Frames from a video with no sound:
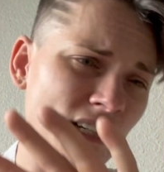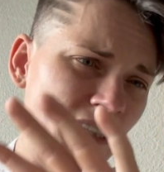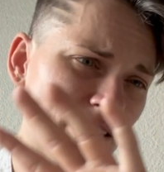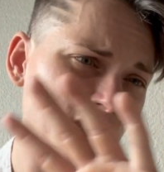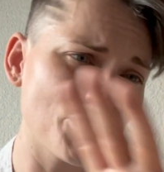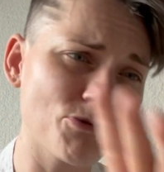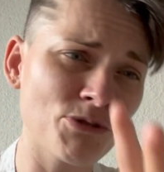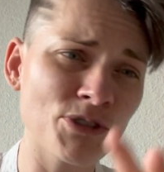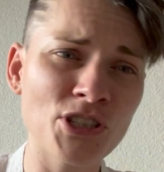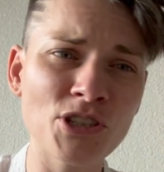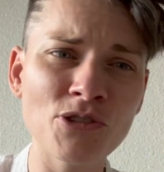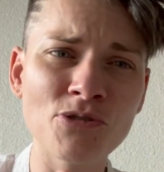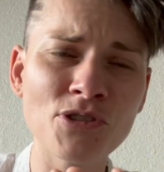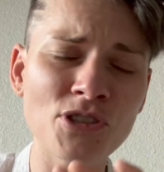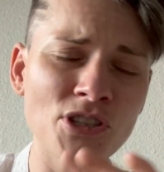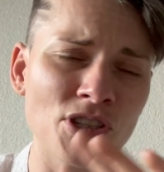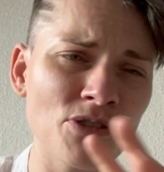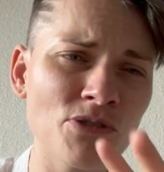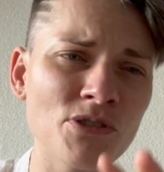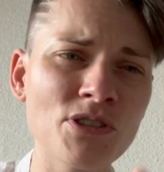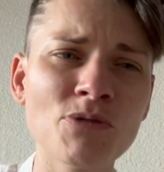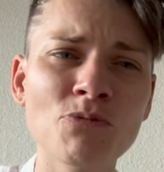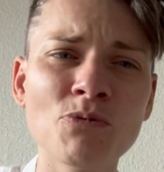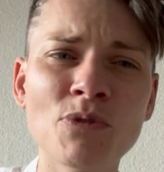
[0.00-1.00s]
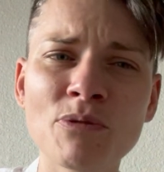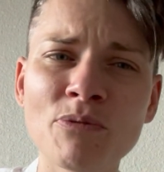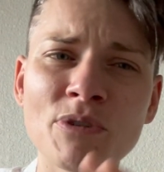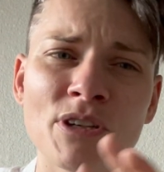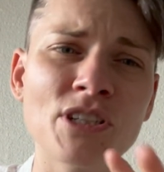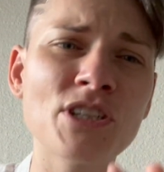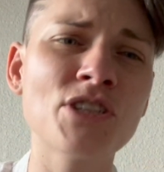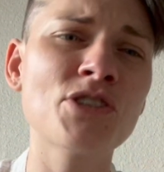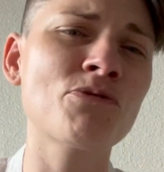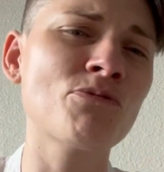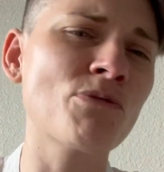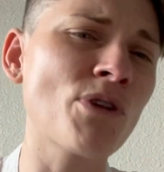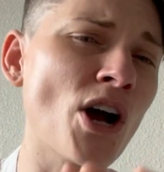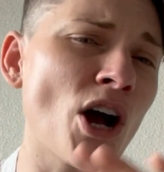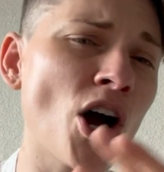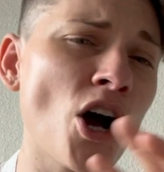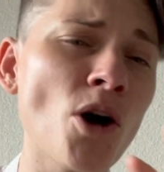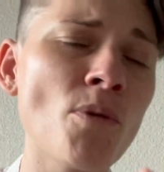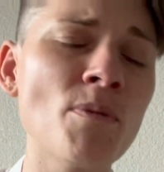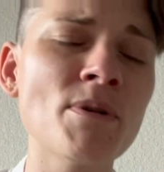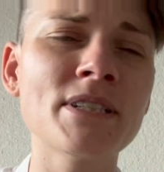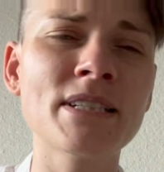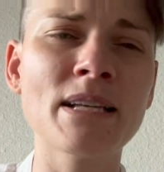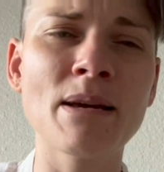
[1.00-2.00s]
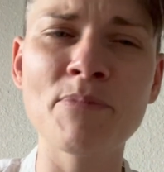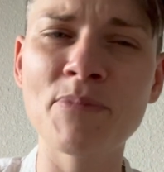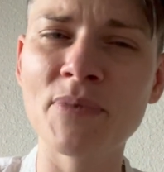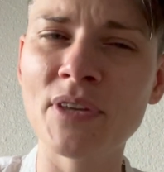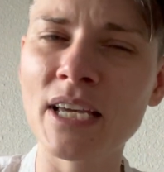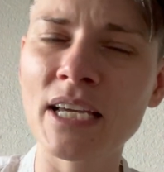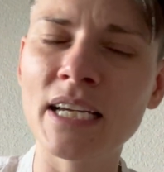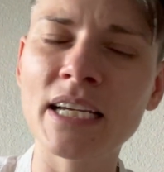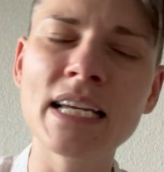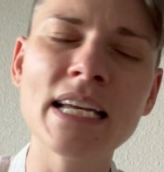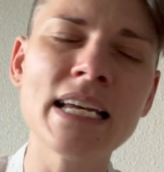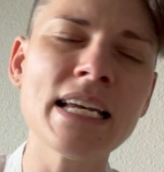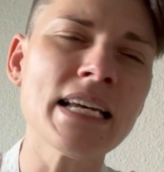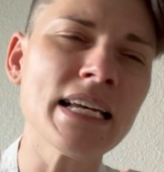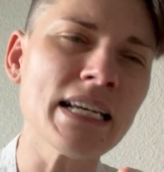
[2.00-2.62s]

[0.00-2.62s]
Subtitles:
reducing you to when we disrobe or something,